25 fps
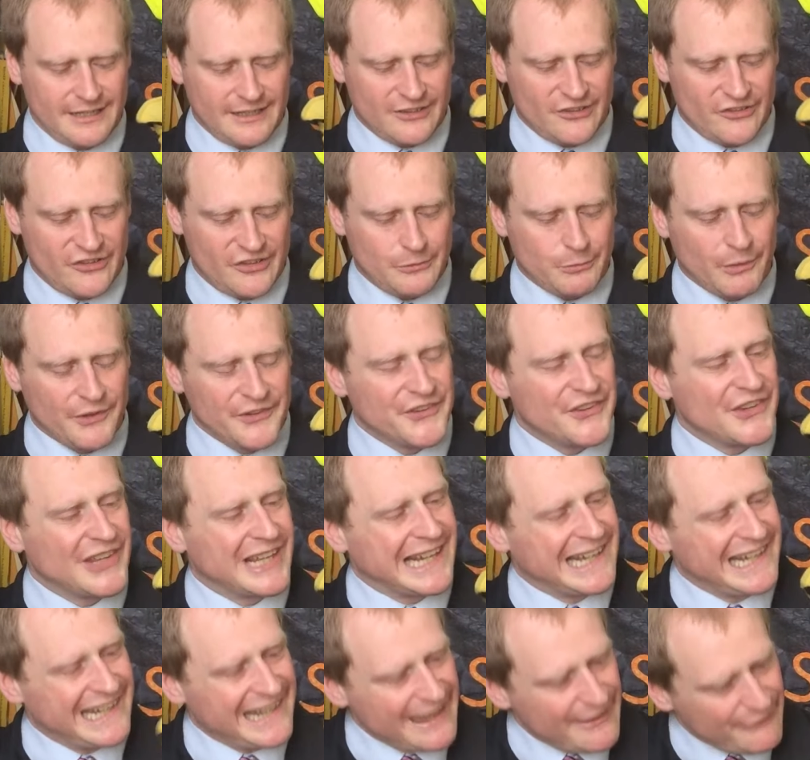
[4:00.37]
she wasn't the
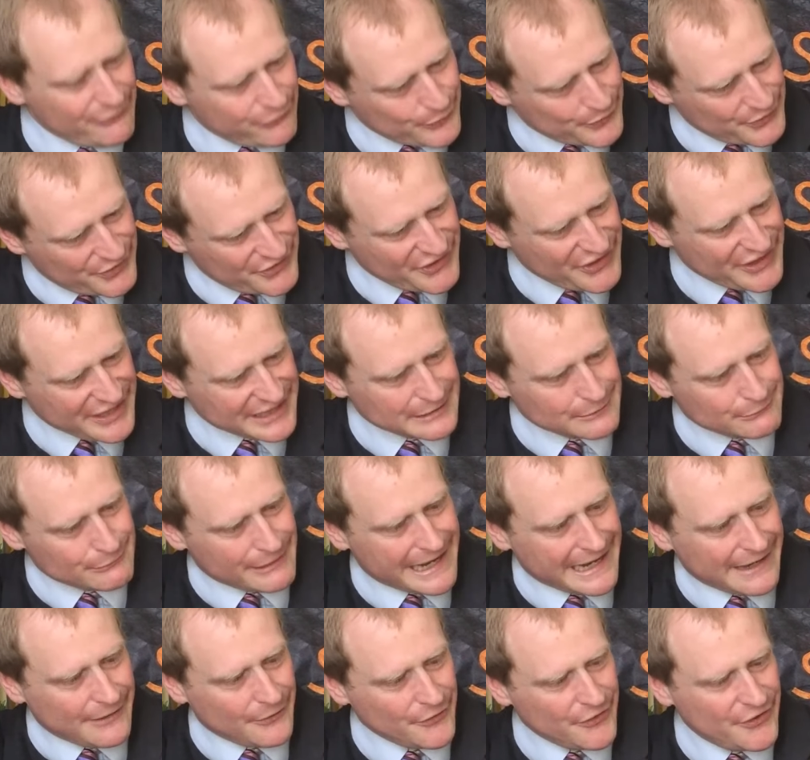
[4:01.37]
cleverest thing
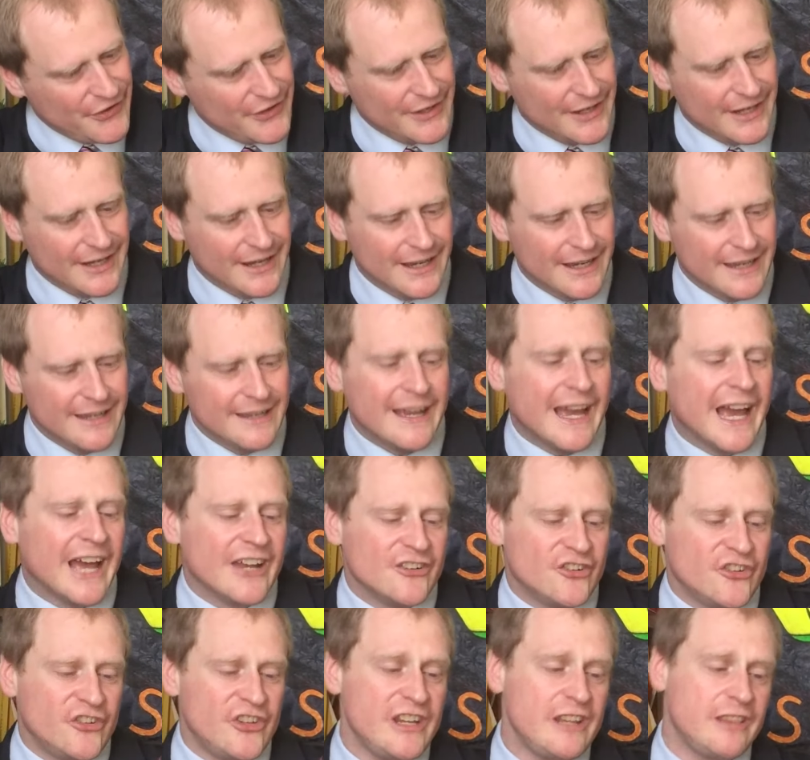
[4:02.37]
around.
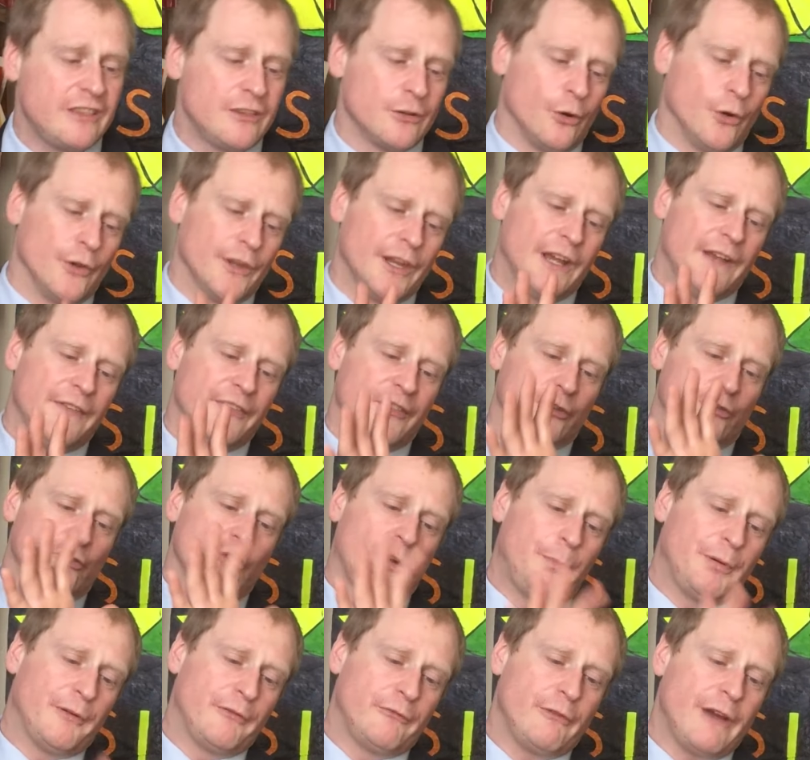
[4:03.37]
And she thought the
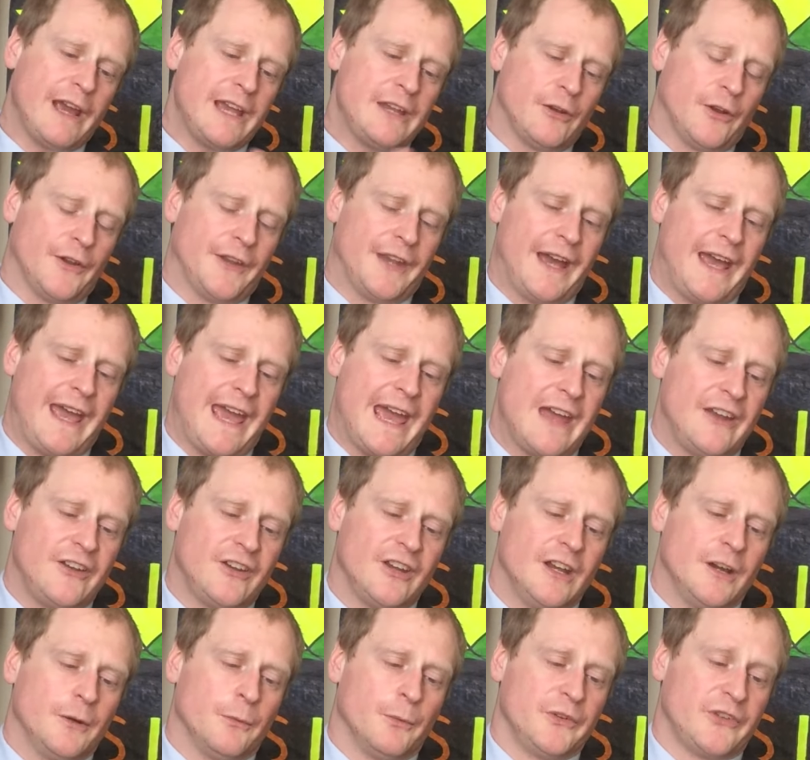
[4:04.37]
drop of rain on her head
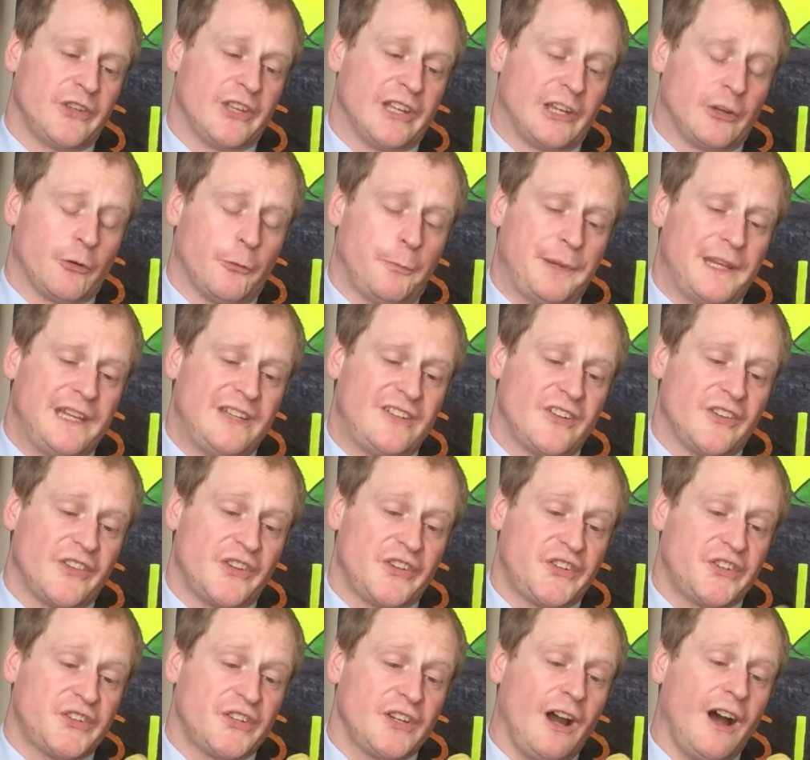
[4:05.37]
was a little piece of the
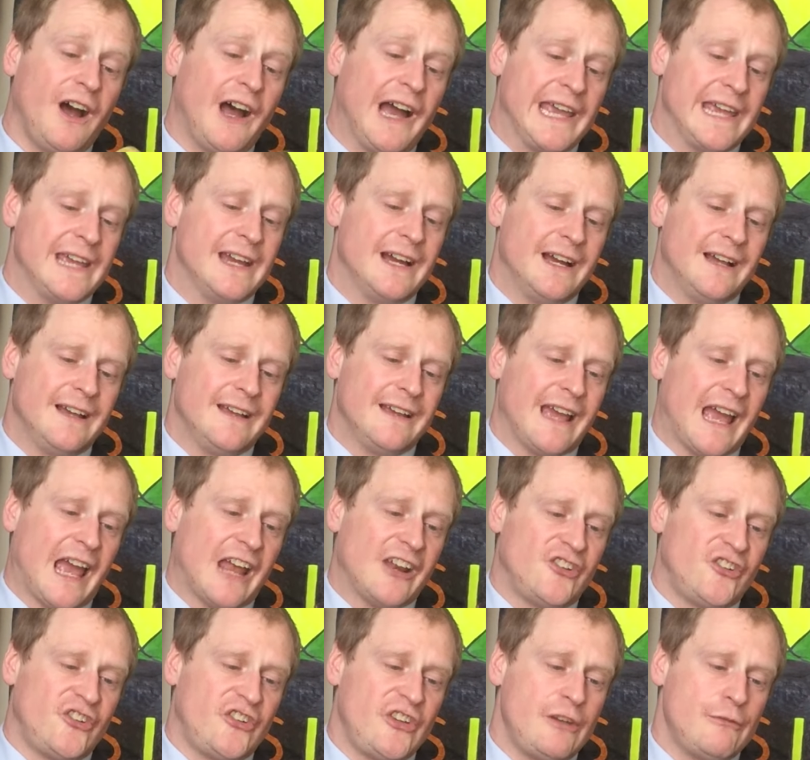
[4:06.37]
sky.
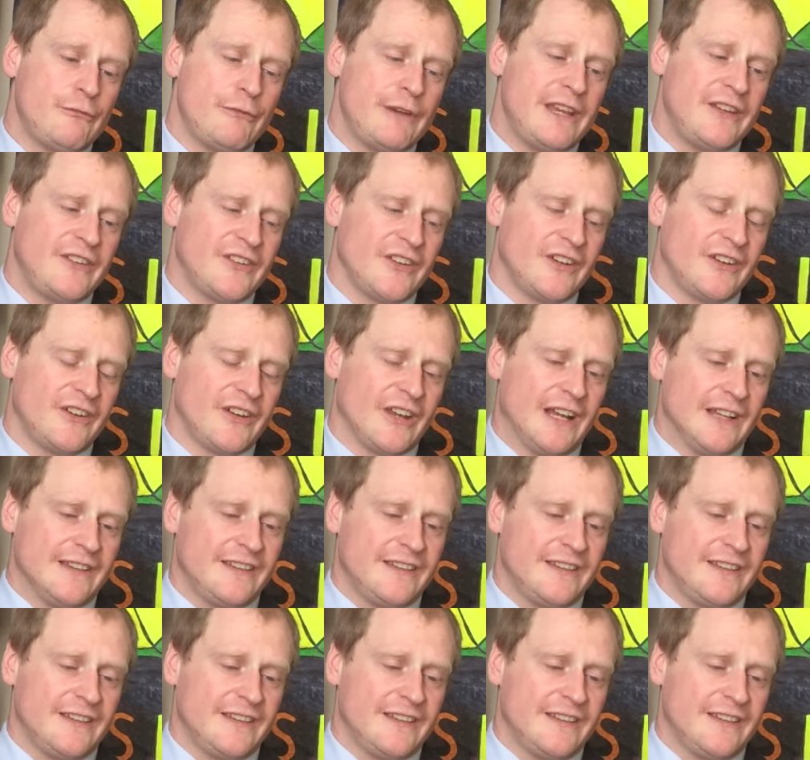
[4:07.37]
And she reasoned,